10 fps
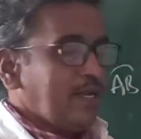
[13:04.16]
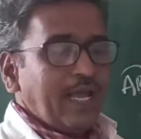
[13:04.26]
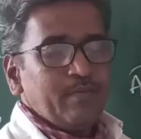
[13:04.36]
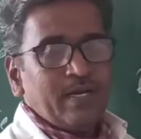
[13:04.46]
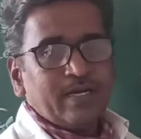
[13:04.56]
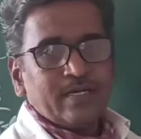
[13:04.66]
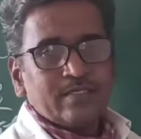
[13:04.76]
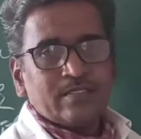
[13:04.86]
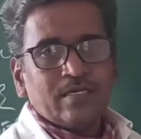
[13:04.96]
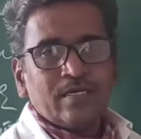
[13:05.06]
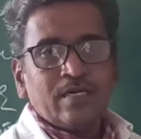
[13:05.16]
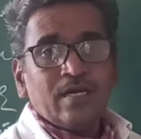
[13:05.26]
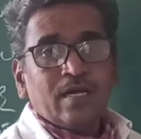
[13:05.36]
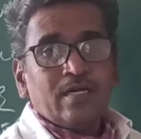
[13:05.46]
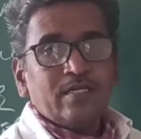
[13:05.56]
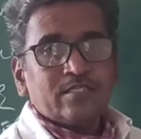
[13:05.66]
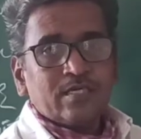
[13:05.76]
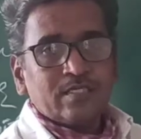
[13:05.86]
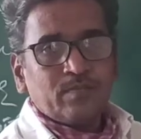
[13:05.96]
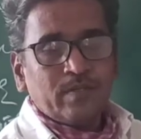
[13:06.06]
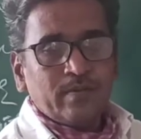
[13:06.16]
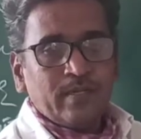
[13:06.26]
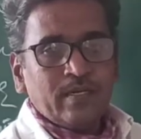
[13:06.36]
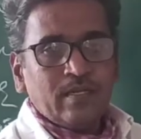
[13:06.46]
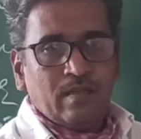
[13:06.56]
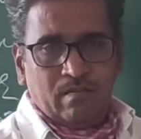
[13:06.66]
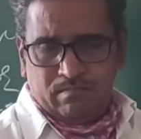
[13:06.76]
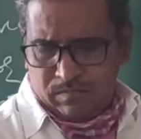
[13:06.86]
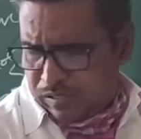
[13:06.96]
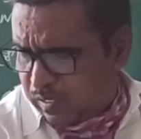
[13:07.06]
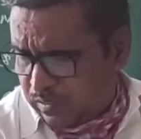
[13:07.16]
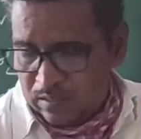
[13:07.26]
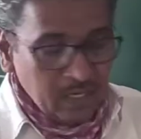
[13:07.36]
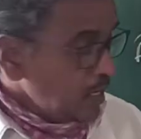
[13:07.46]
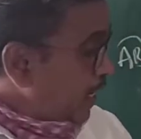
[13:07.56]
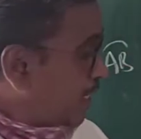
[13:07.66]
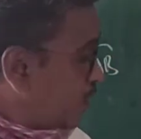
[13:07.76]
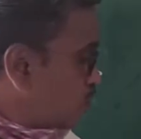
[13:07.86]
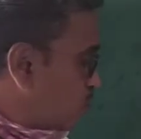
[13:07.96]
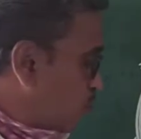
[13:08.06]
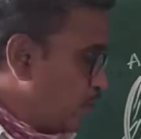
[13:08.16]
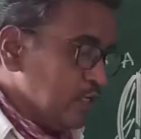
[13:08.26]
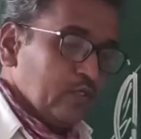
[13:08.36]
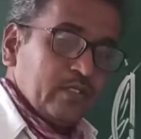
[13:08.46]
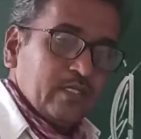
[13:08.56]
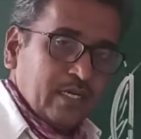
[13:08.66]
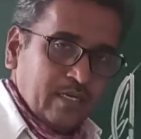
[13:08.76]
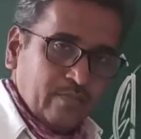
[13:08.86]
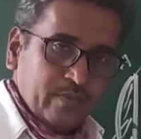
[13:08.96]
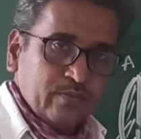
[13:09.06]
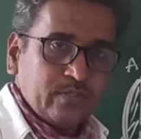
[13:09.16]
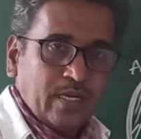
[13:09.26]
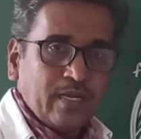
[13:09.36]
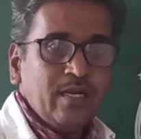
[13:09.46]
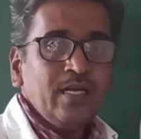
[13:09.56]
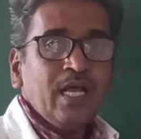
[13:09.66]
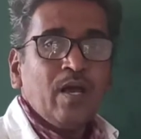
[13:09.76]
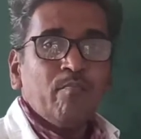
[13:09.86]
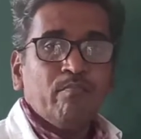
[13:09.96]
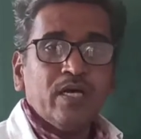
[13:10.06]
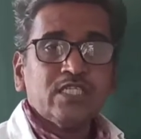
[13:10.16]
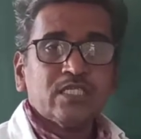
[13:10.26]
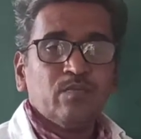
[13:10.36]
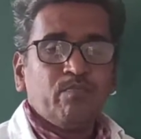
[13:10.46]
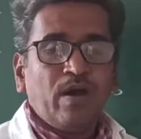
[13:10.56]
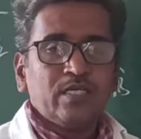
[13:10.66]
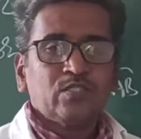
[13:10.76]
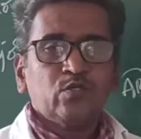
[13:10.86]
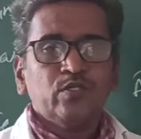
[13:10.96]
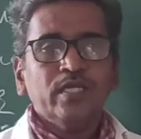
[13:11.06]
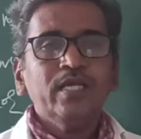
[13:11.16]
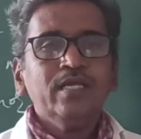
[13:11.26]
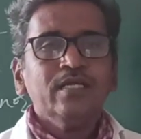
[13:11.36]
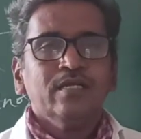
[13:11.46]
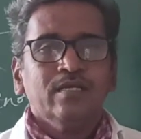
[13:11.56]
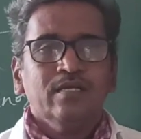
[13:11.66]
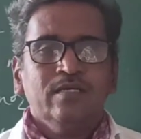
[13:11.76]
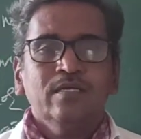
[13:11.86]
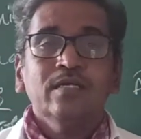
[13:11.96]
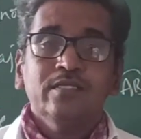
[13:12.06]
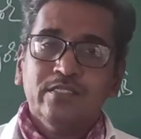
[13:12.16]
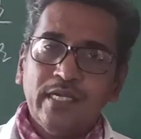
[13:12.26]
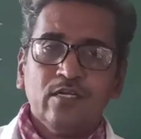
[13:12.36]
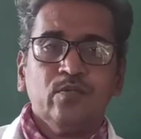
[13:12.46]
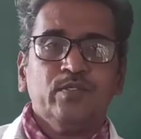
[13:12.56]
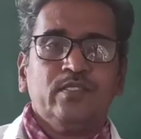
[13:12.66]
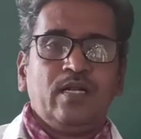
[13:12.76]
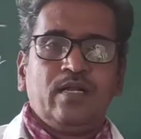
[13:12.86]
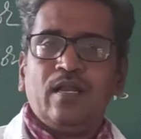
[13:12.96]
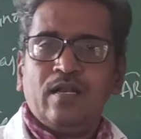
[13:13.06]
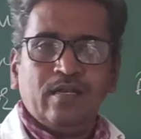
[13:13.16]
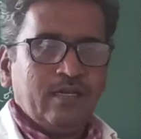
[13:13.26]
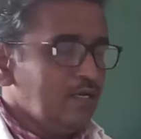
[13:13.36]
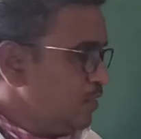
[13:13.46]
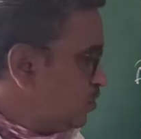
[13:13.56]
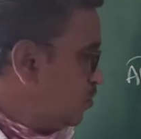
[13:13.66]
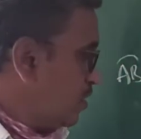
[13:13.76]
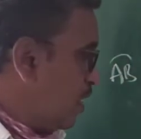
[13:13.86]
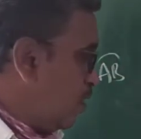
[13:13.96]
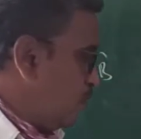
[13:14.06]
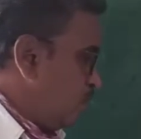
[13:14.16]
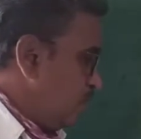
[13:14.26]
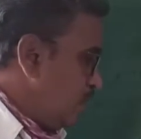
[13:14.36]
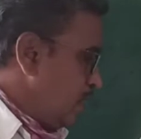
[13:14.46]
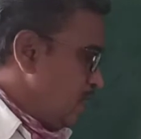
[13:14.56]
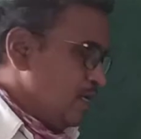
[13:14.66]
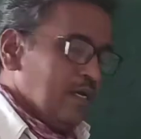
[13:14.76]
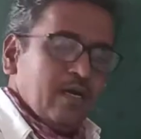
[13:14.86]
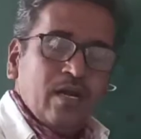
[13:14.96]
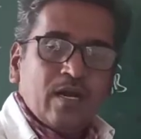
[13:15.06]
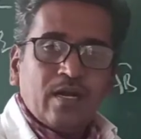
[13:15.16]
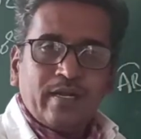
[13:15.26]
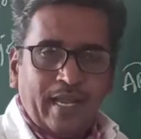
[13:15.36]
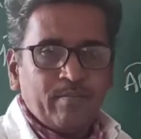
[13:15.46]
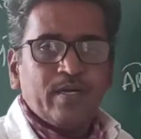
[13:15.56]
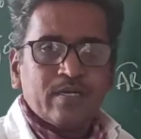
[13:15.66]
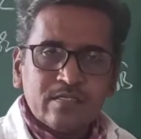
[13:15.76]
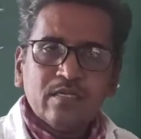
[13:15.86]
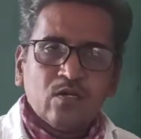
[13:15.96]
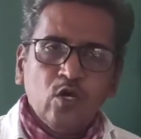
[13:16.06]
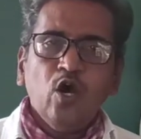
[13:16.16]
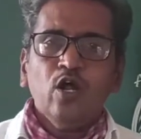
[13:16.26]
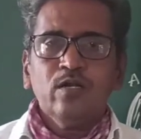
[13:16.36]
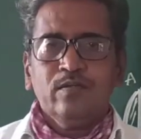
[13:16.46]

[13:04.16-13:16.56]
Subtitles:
diameter is the distance between any 2 points on the circumference circle must pass through the center of the circle. So now diameter is a chord,